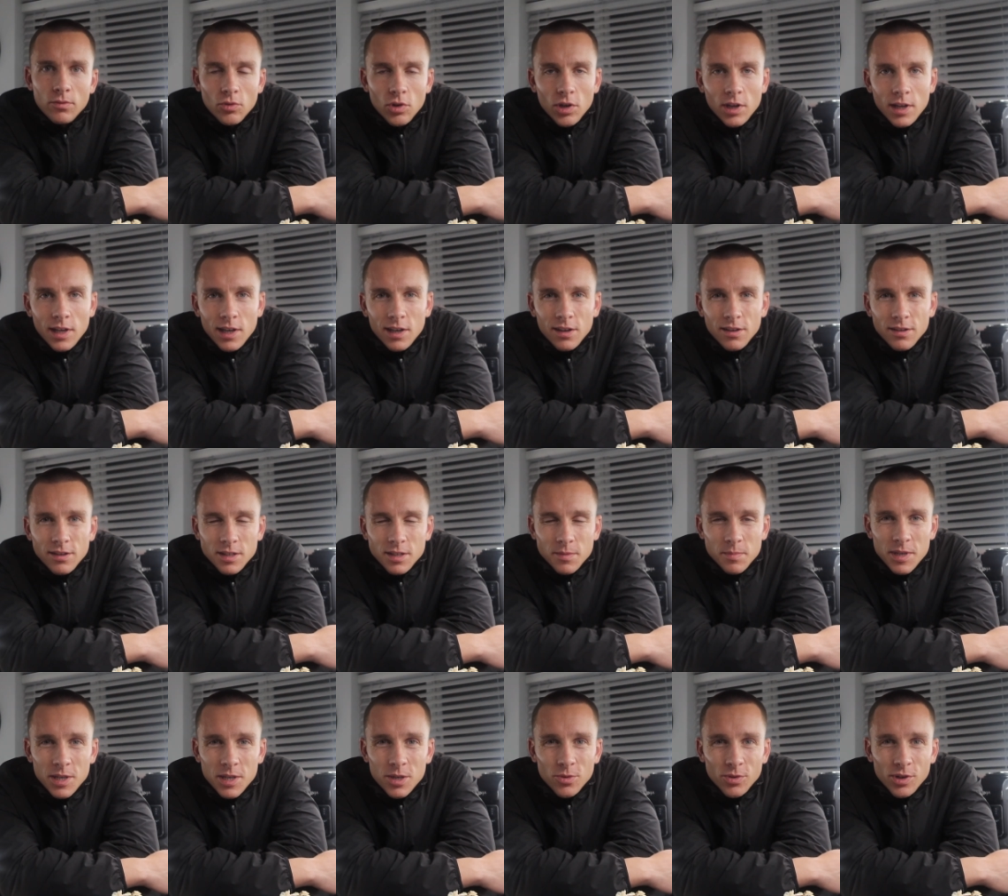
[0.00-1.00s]
Right,
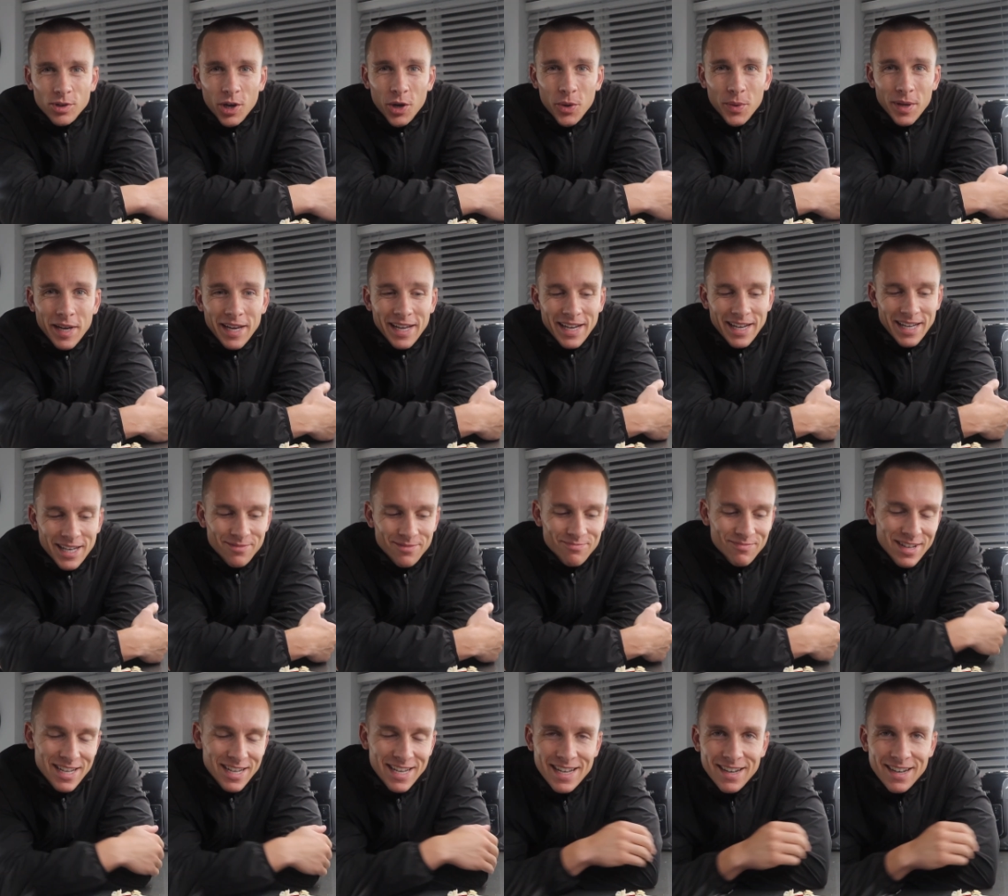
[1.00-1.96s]
last meal going in.